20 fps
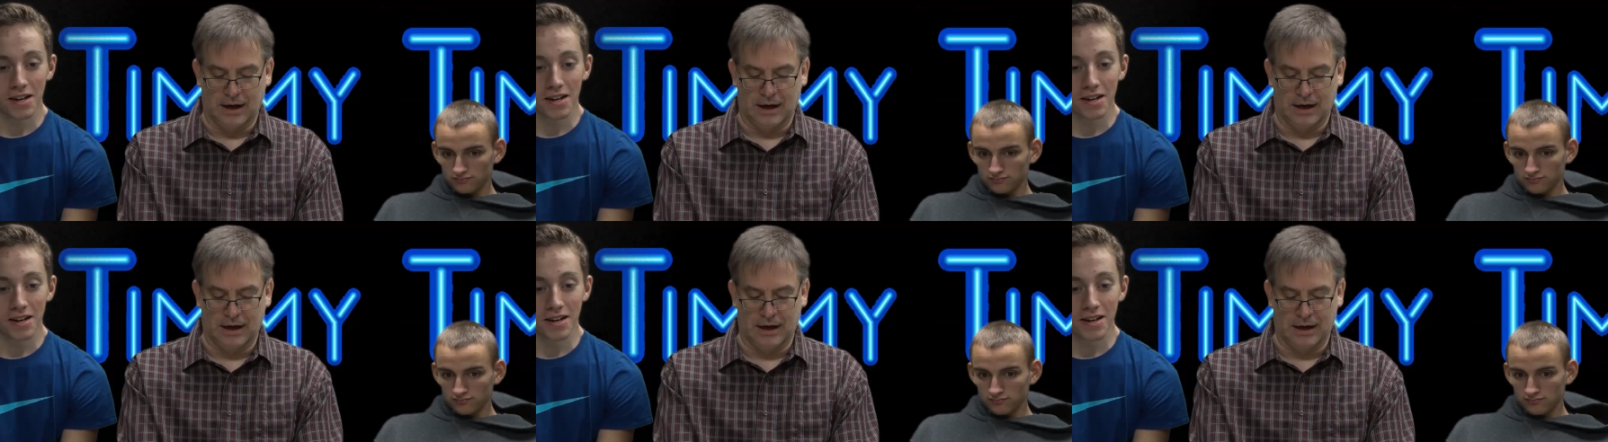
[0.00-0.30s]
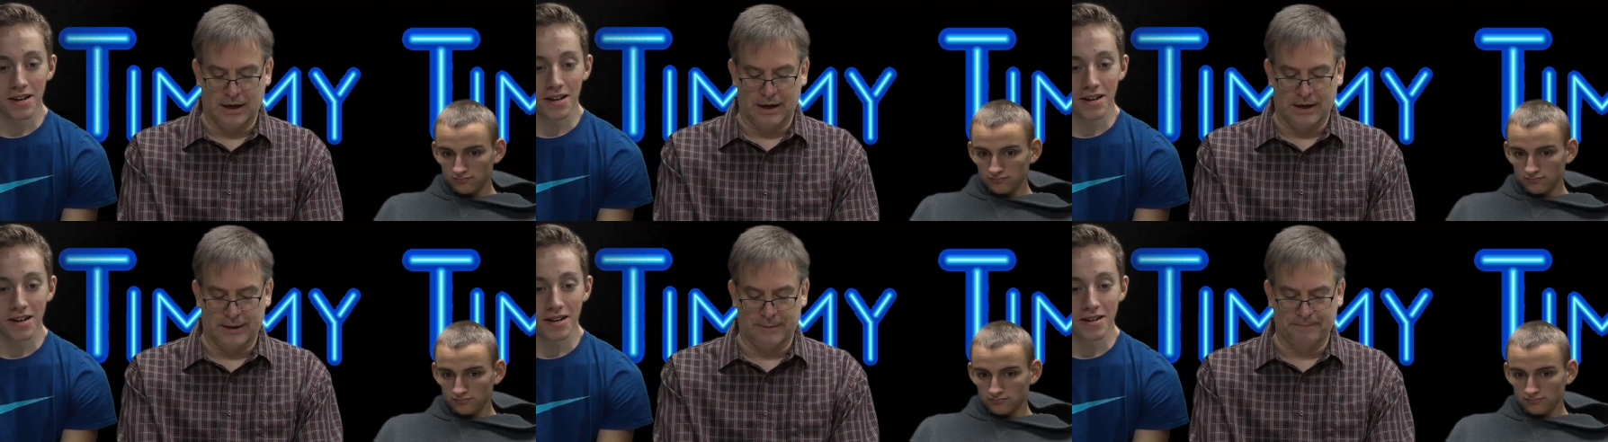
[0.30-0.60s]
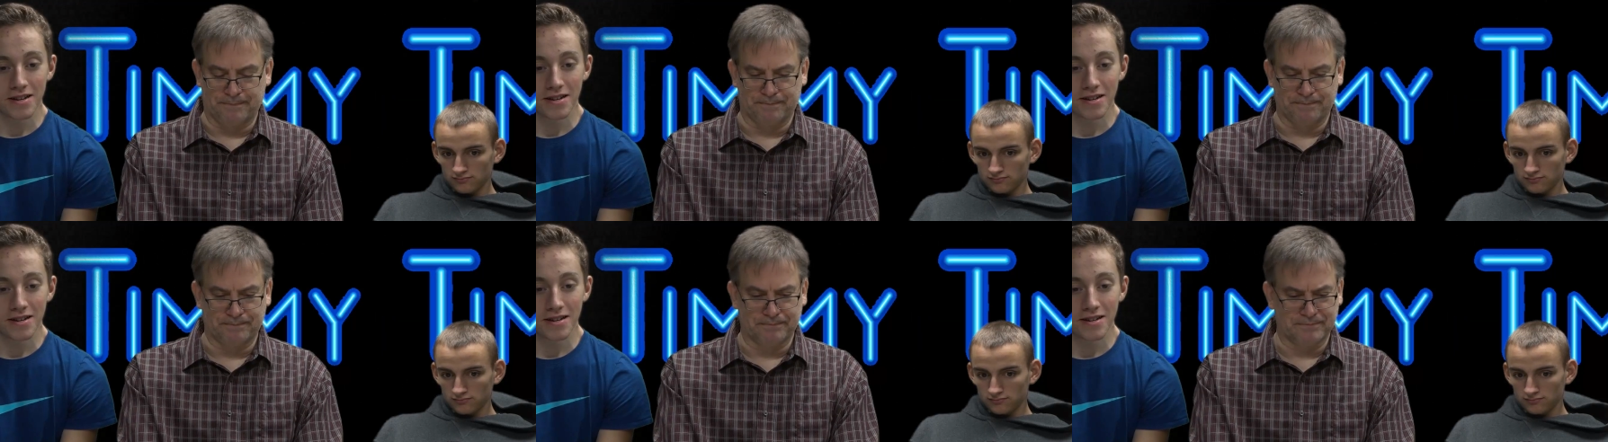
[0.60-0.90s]

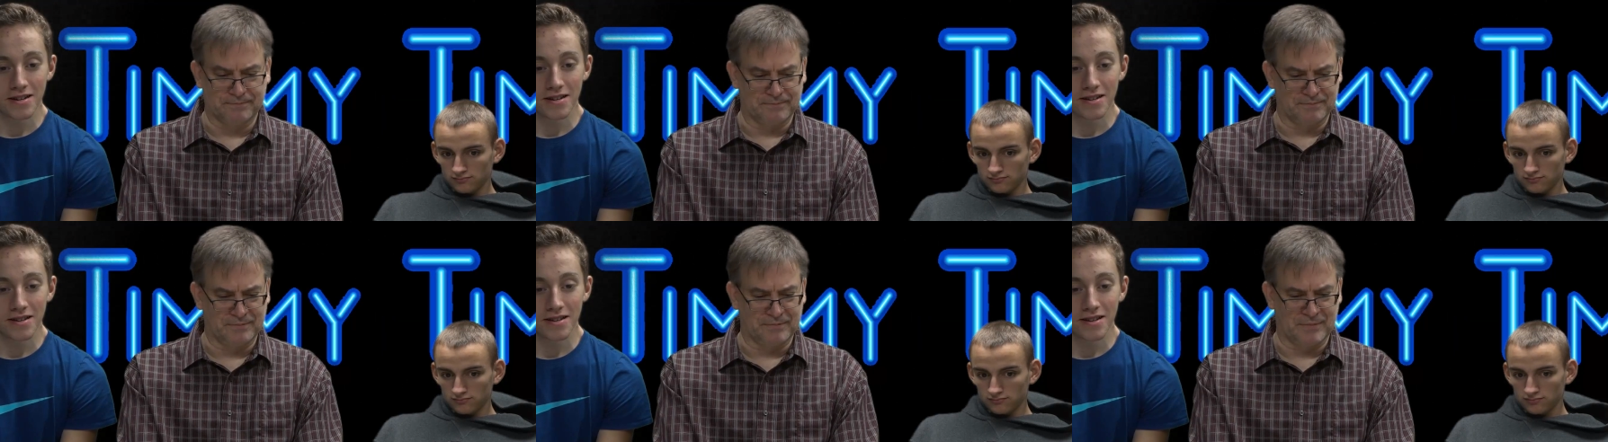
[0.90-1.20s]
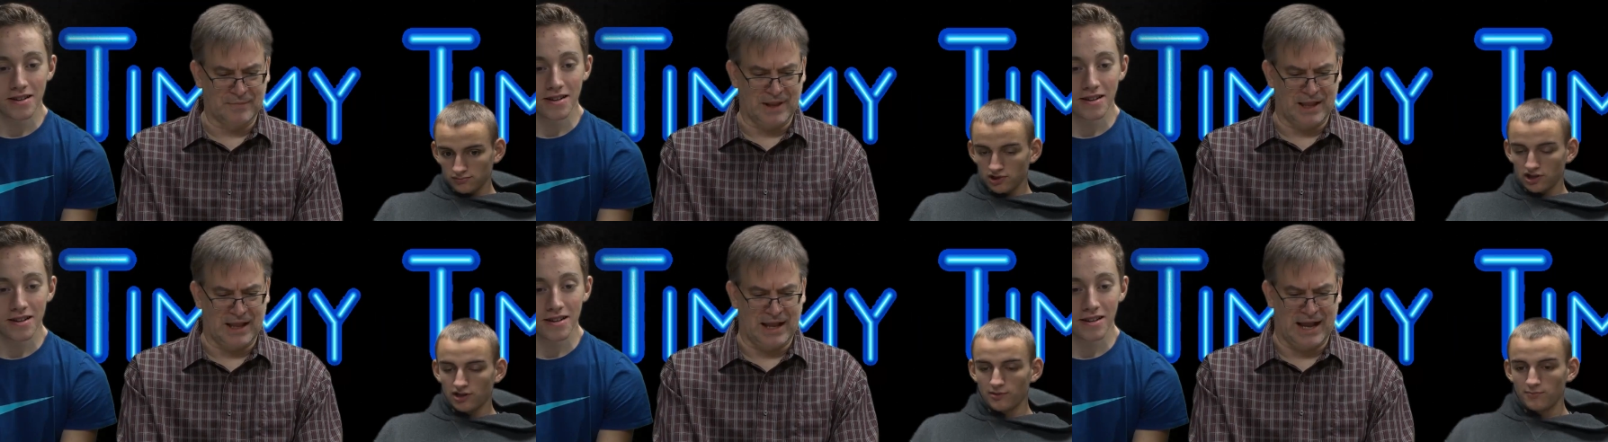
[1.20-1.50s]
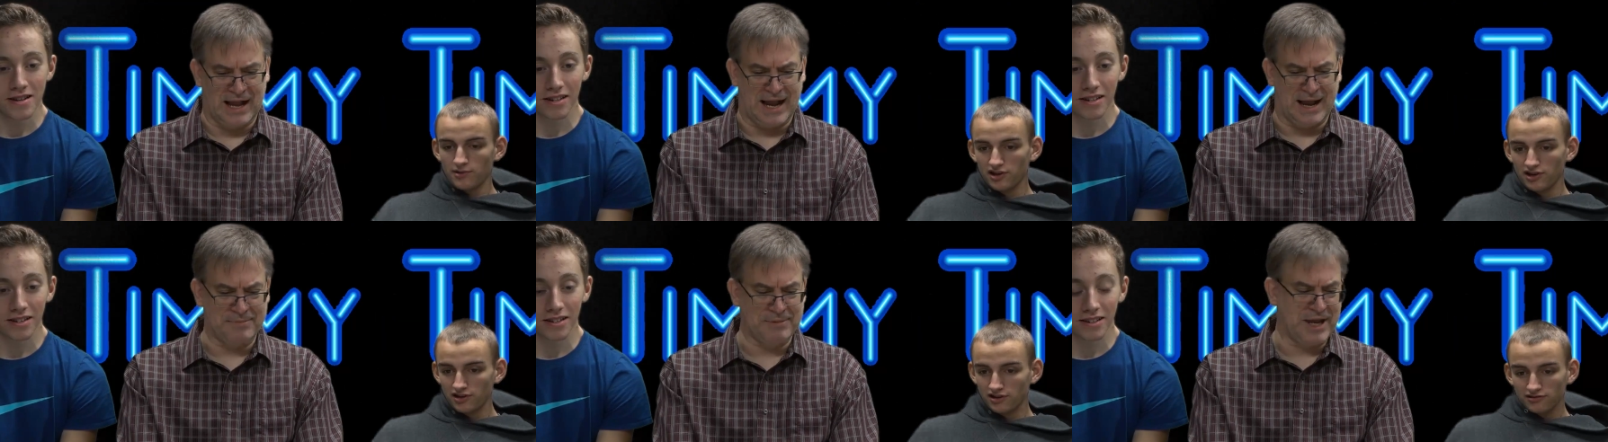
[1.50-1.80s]
Speaker 1: Um, well, I
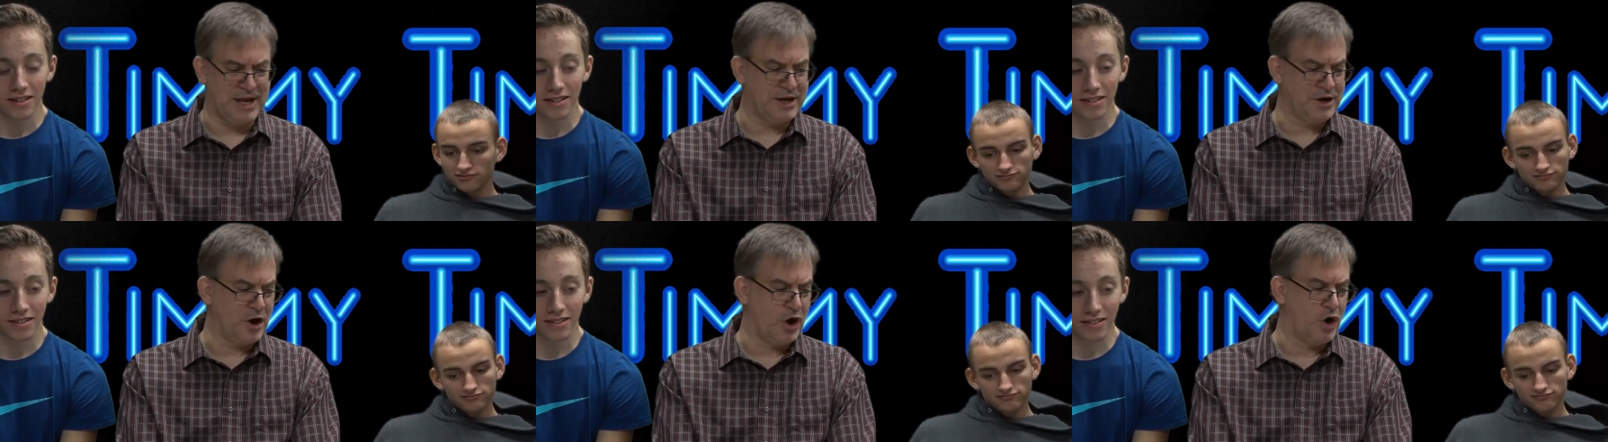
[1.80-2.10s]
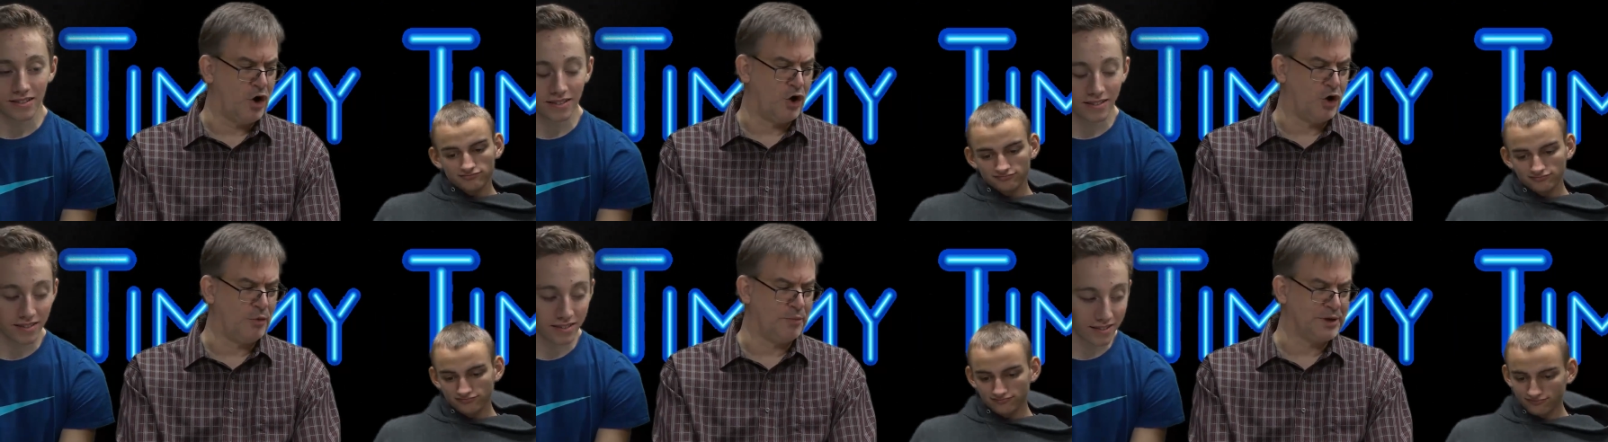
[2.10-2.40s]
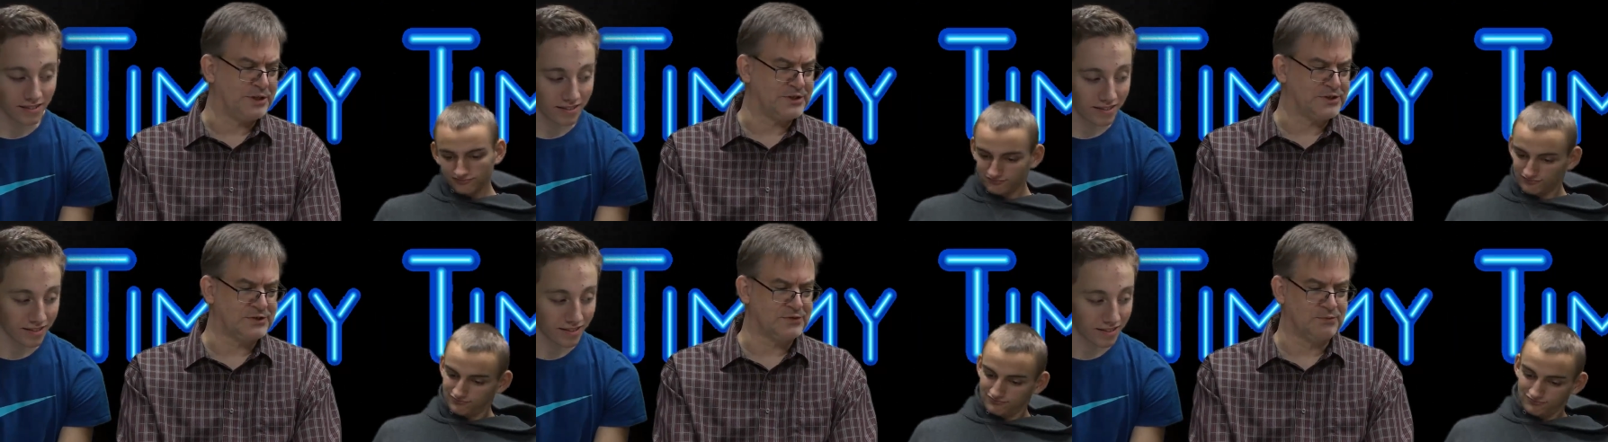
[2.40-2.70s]
mean, I'm getting
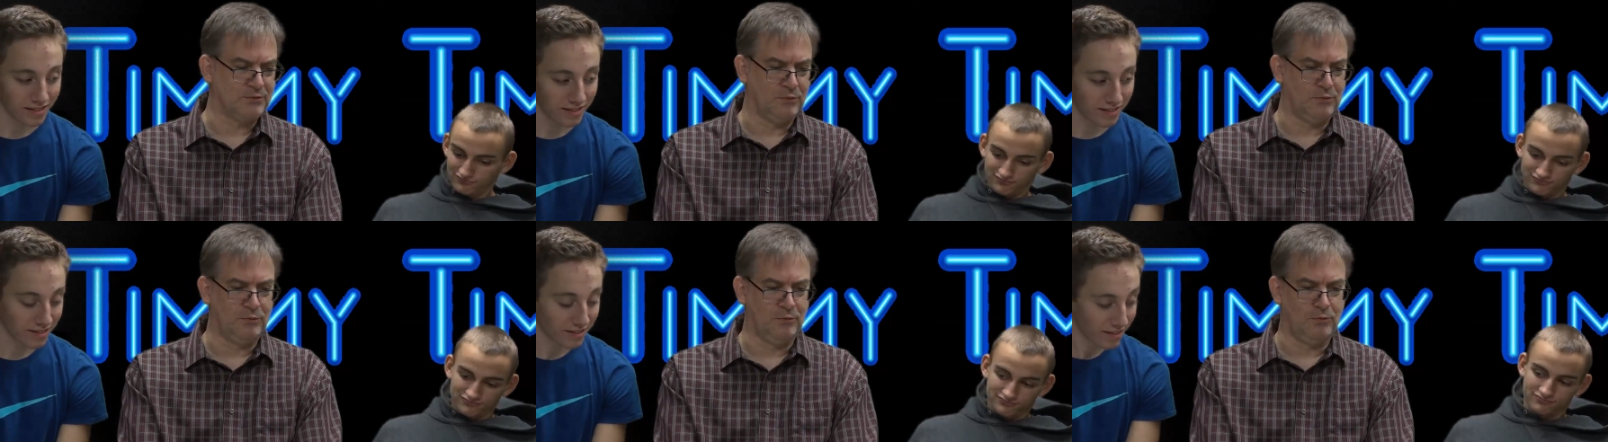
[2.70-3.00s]
home. It's